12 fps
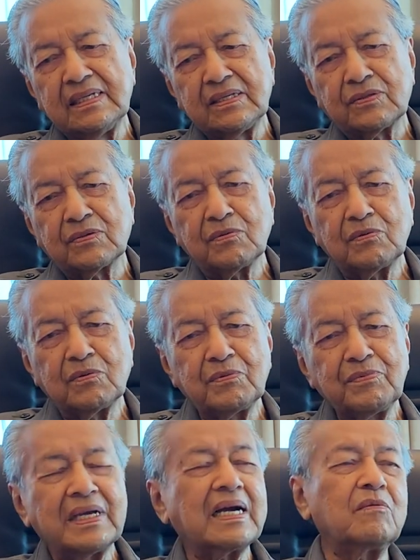So
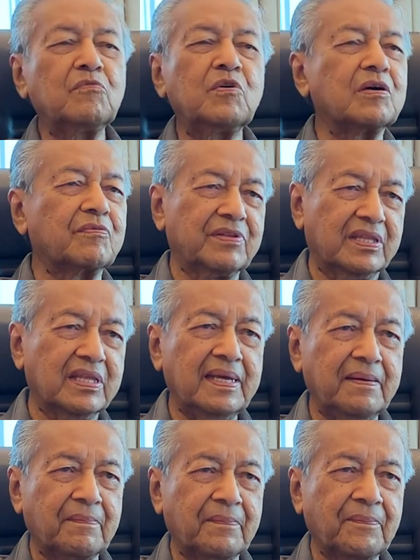we can't work with
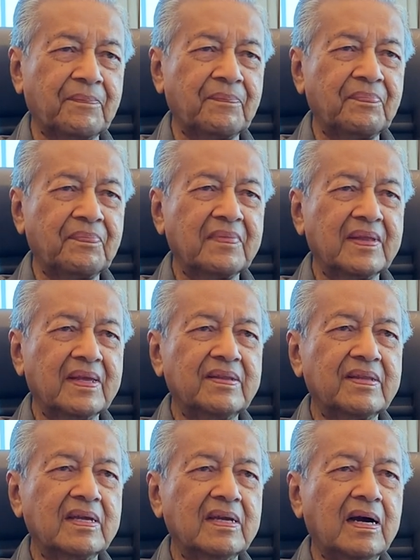him,
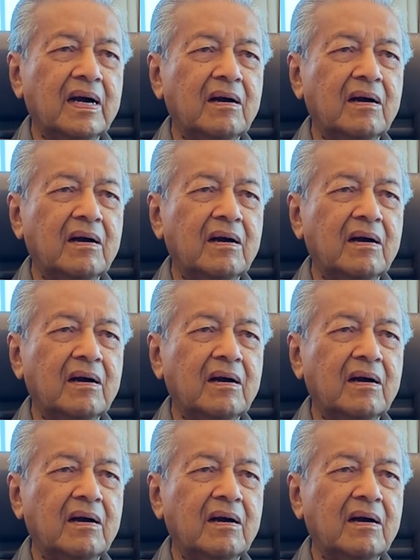you see.